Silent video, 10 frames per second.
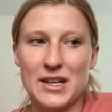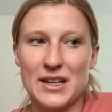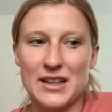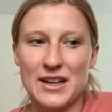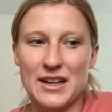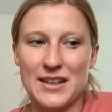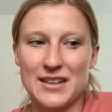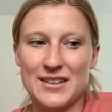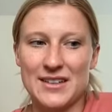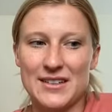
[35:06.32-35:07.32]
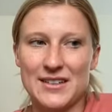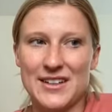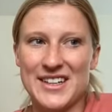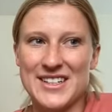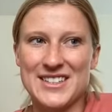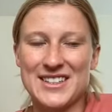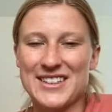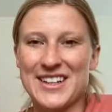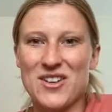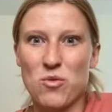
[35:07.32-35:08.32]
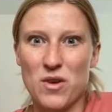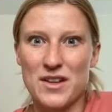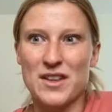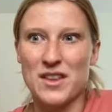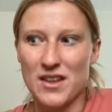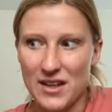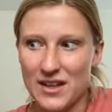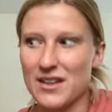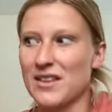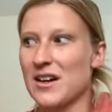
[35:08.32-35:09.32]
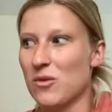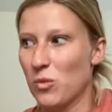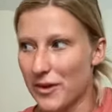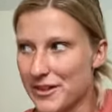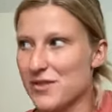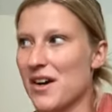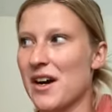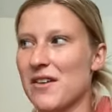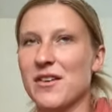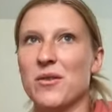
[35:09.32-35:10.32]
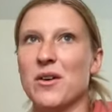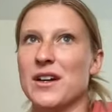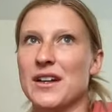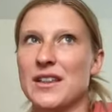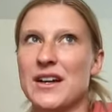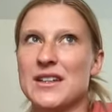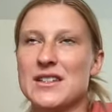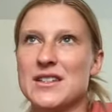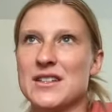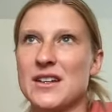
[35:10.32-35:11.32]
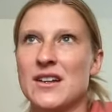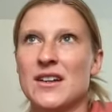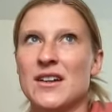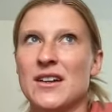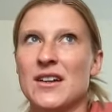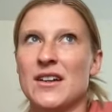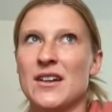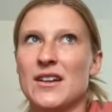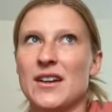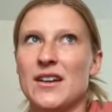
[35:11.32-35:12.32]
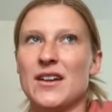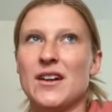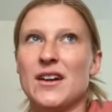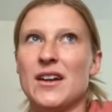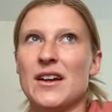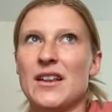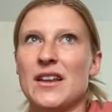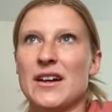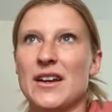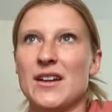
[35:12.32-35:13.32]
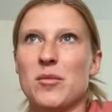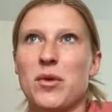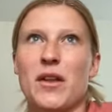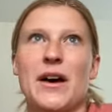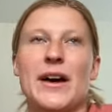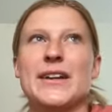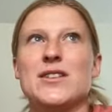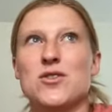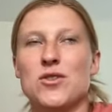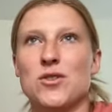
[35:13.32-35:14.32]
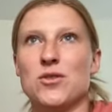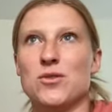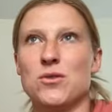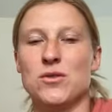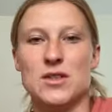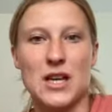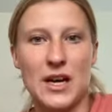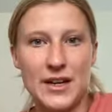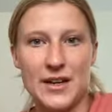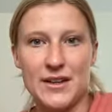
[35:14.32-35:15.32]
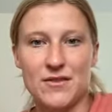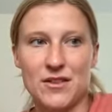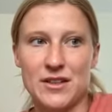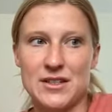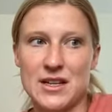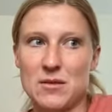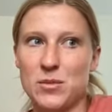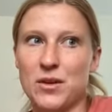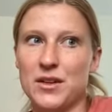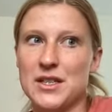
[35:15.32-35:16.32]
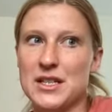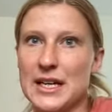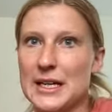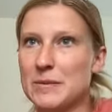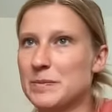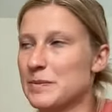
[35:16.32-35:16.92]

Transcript: with, that there isn't like one thing that works for everyone. And that's, you know, that can apply to diet, for example. It's like,